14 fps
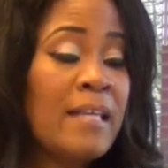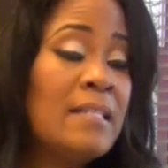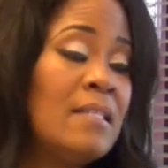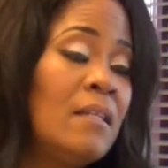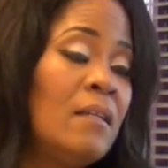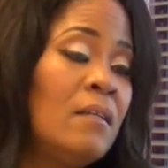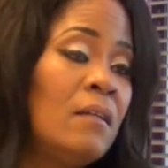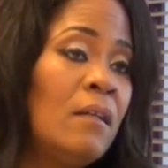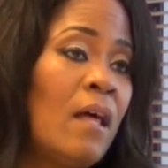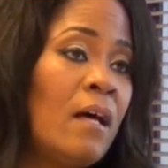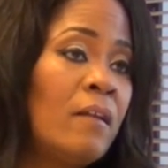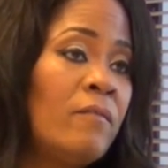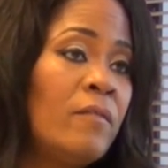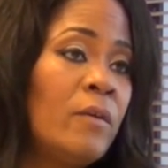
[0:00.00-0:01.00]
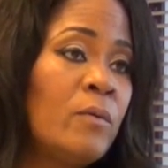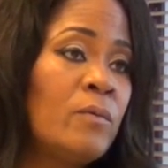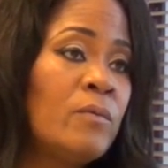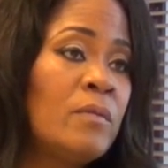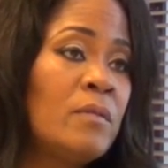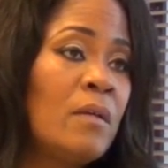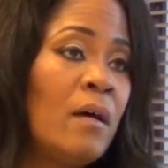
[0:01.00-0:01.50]
I sit in a lot of
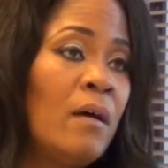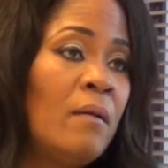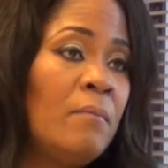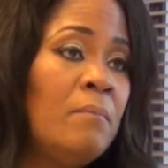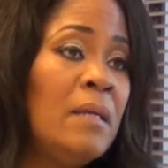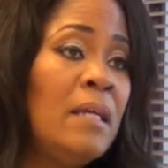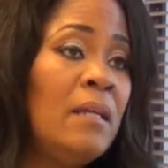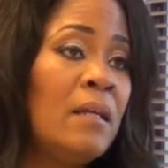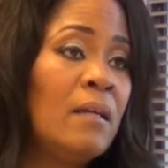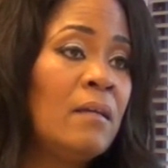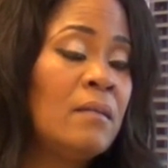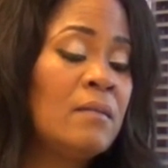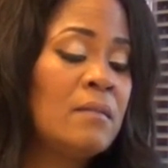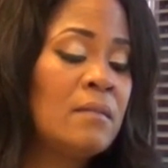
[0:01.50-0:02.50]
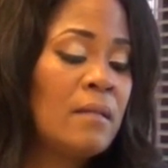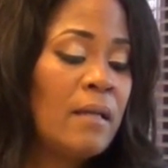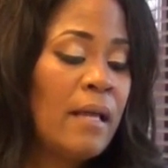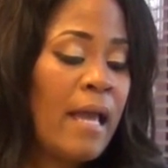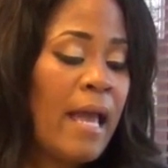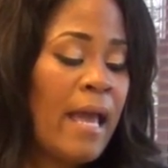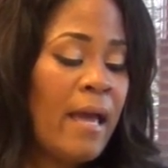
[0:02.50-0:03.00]
those uh, meetings,
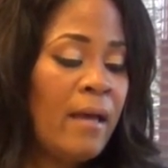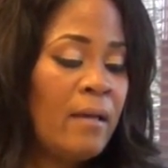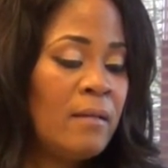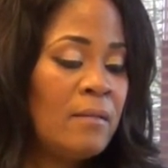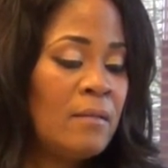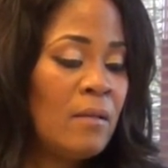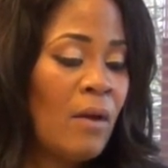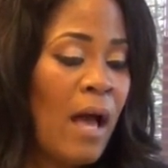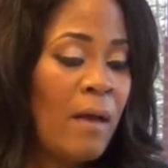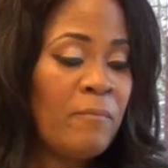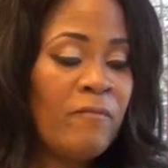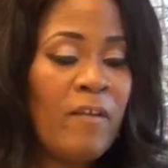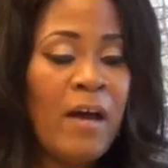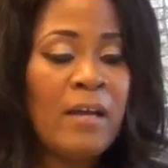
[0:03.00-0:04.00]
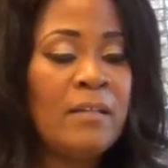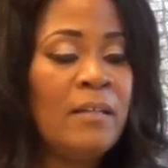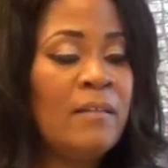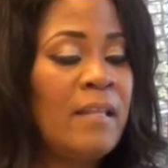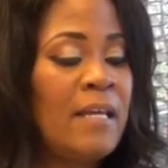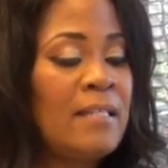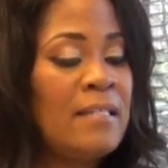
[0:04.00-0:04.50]
mm-hmm. and I'm
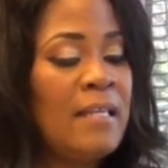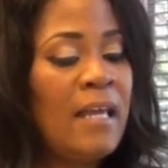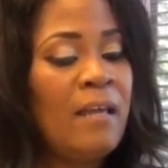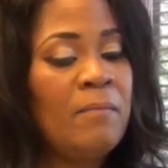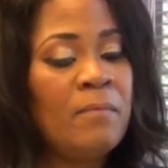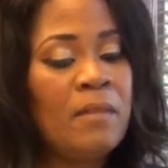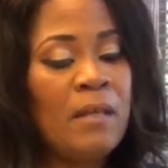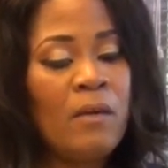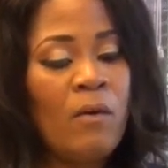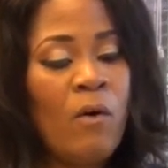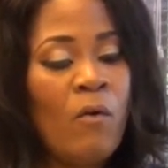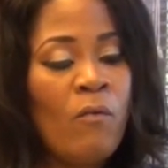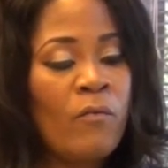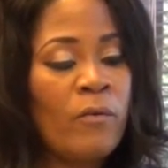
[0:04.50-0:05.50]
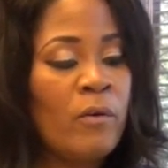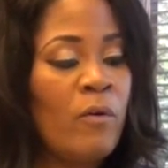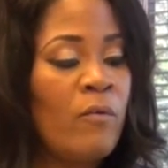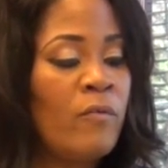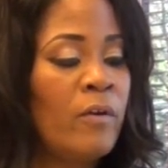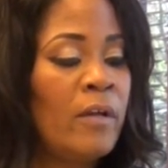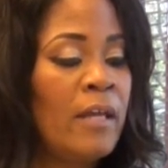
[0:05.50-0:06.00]
finding that same thing over
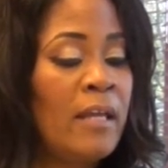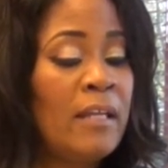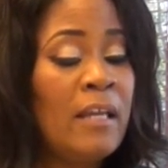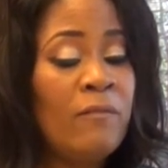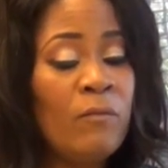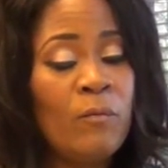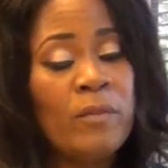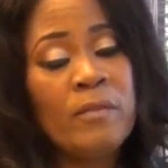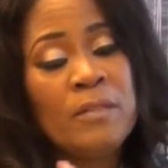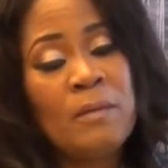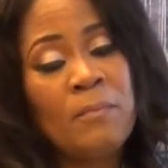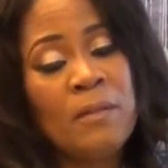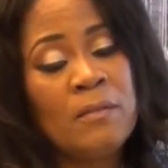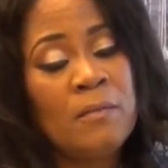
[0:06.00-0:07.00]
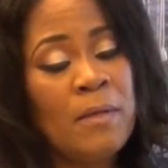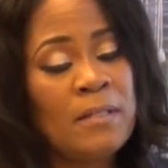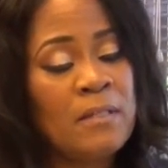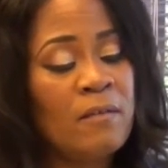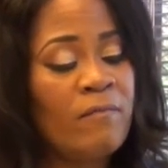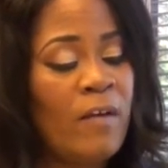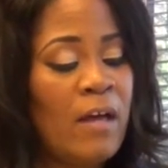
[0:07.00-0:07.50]
and over again, even with some of the
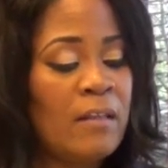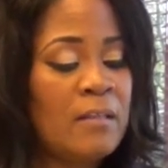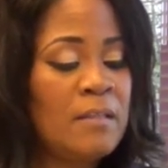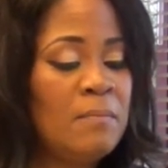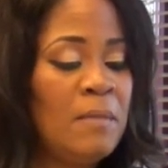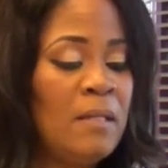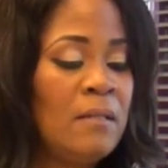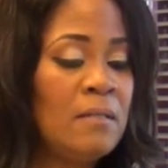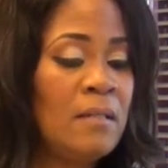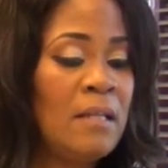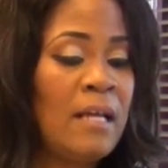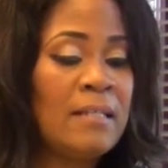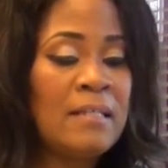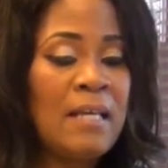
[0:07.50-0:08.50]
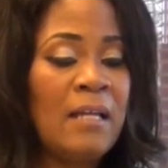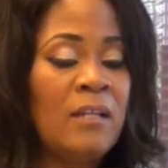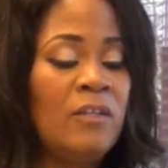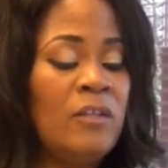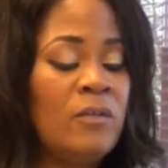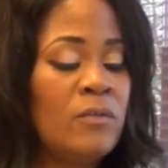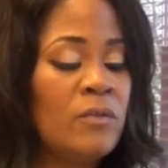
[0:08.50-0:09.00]
domestic violence meetings that I
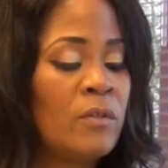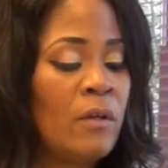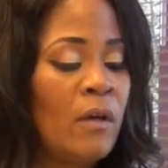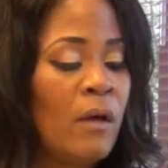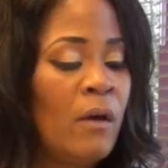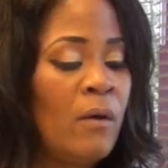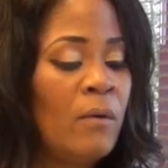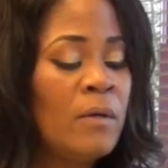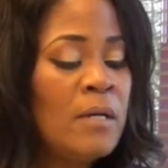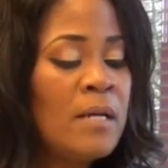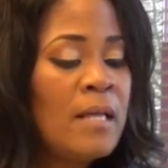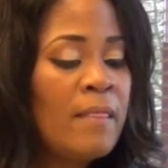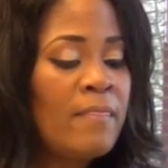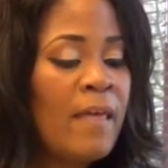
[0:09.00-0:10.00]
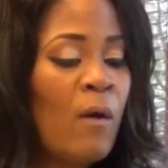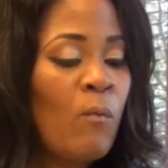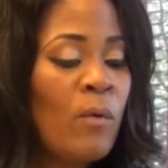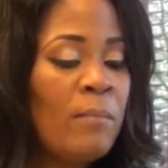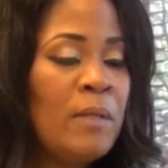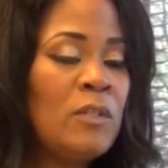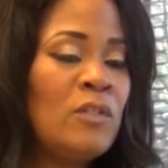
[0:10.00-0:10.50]
sat in years ago, mm-hmm.
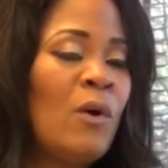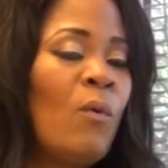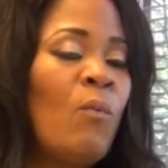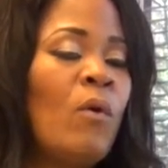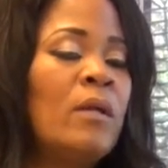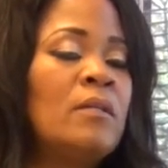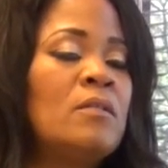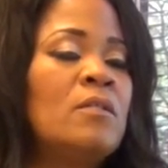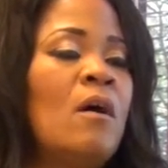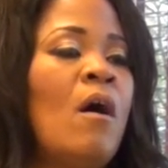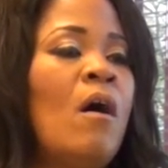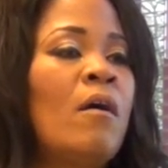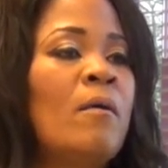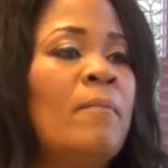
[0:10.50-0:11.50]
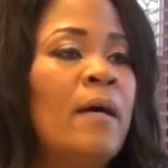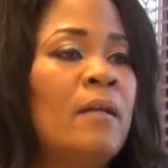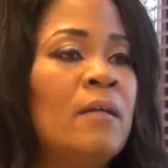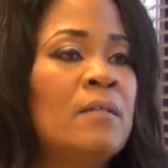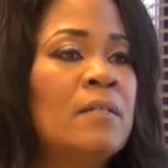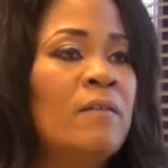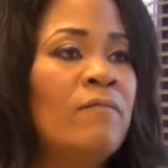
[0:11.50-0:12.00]
that women don't want to talk
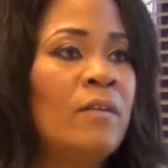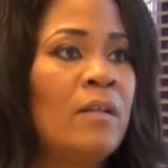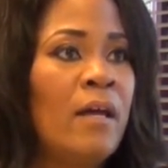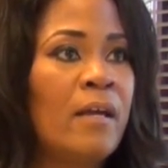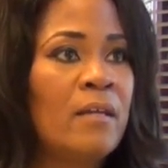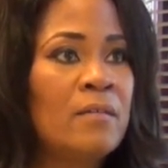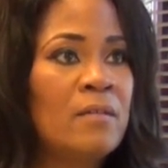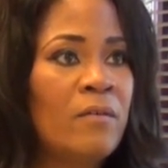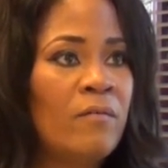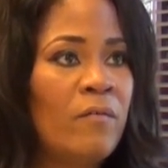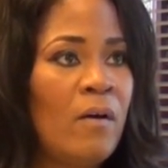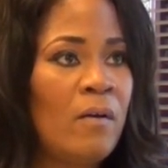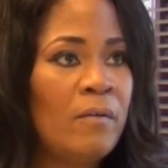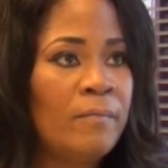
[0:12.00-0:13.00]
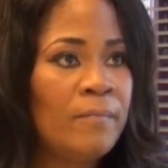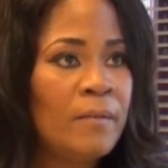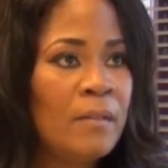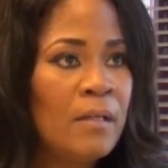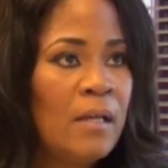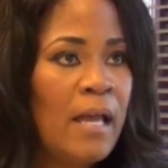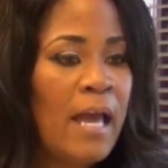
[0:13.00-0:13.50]
about it because they feel like it's their fault.
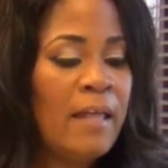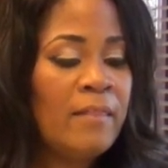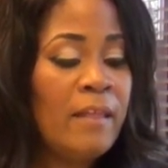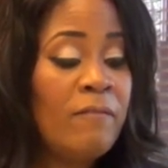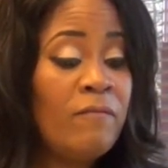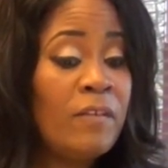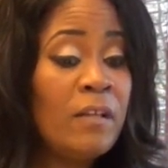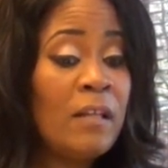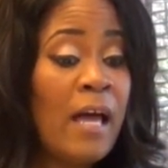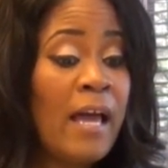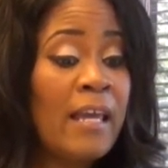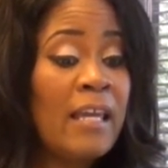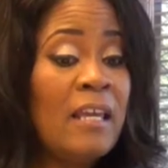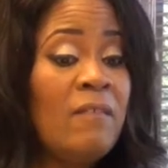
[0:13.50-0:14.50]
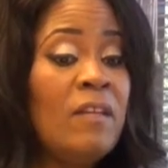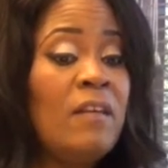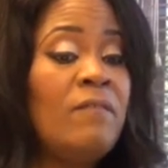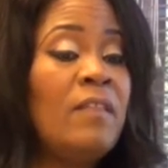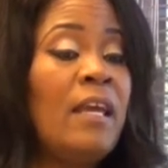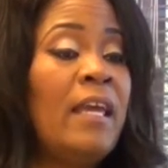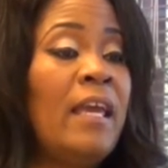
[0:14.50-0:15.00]
Mm-hmm. And they feel like
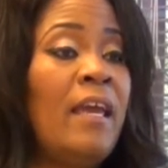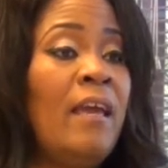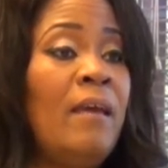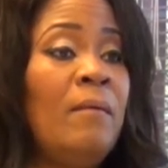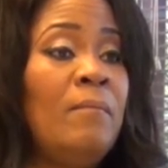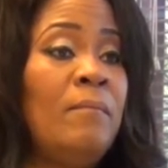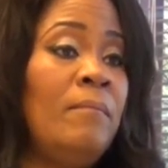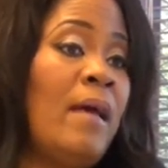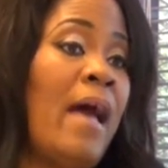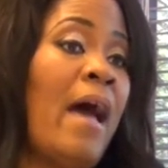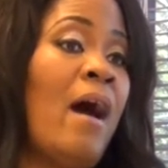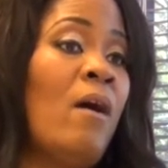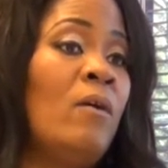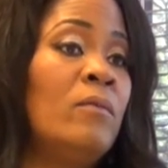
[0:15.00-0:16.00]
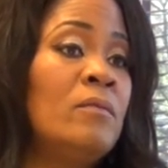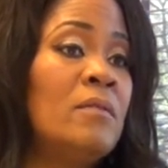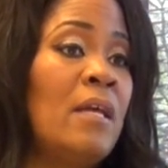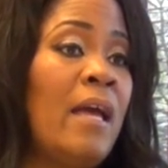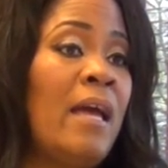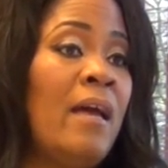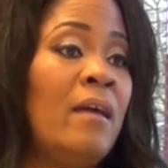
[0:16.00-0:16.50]
even if they came
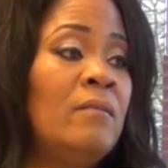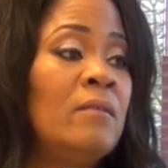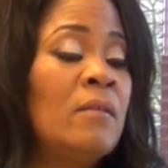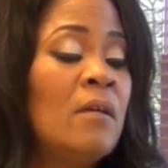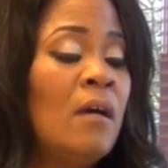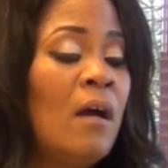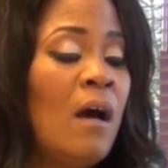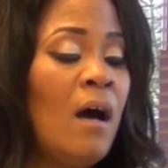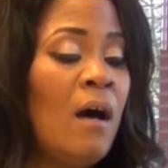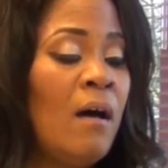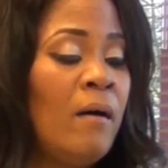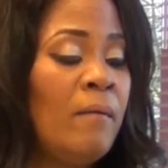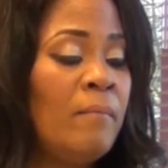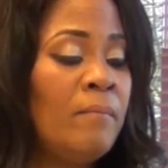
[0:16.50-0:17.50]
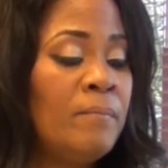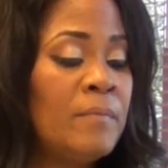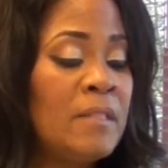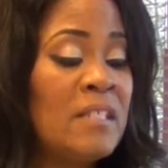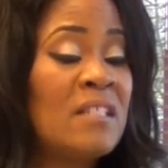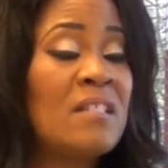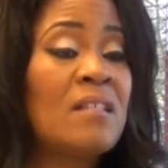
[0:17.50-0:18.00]
out and
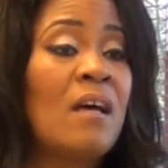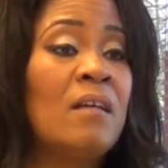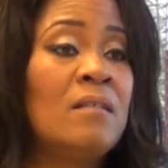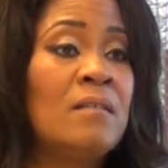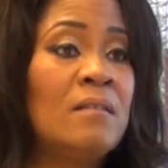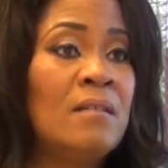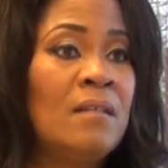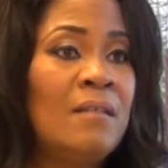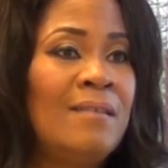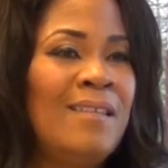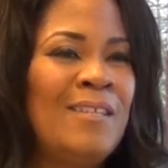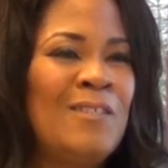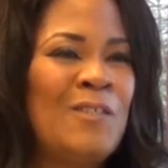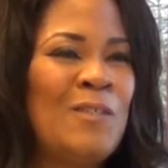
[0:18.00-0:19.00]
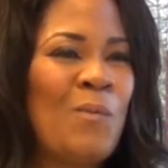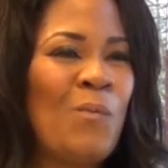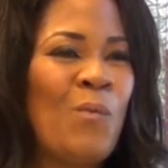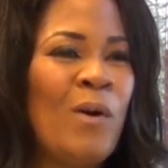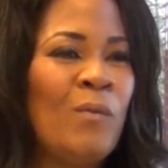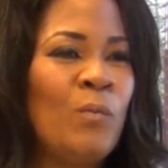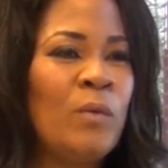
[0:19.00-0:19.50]
um, discussed it, that
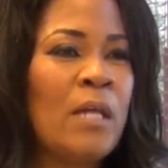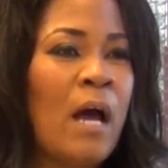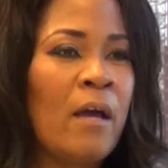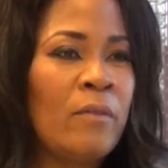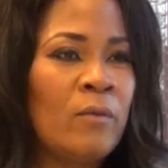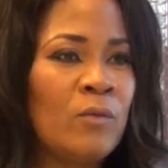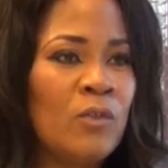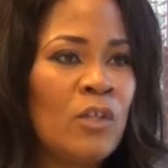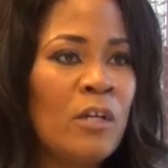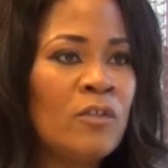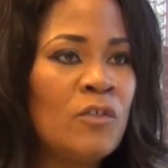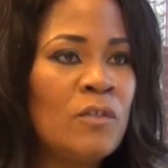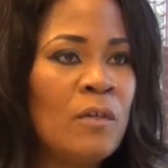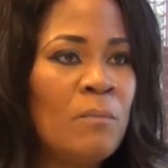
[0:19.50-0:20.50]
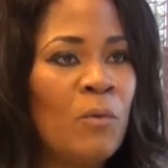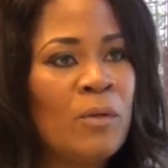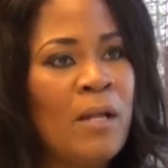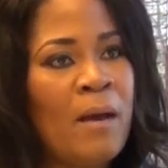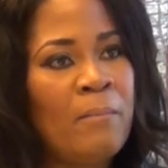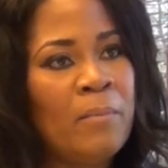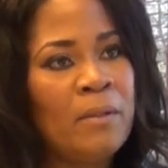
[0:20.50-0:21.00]
someone would either judge
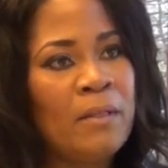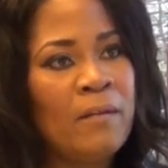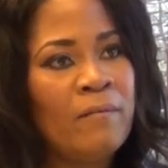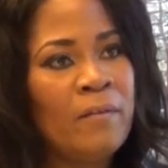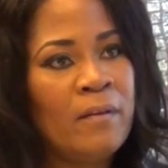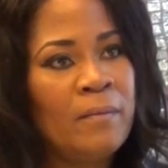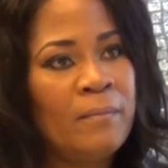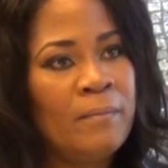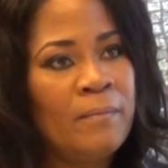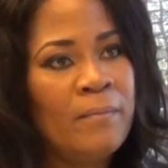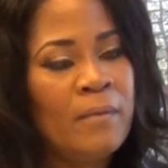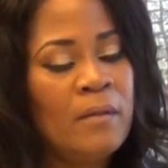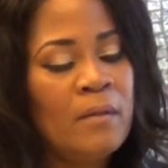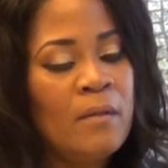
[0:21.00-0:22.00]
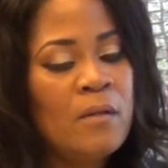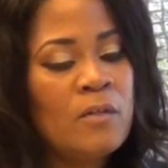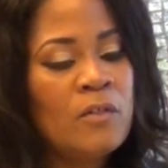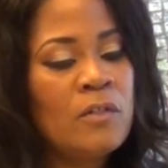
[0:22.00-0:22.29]
them or not believe them. Mm-hmm.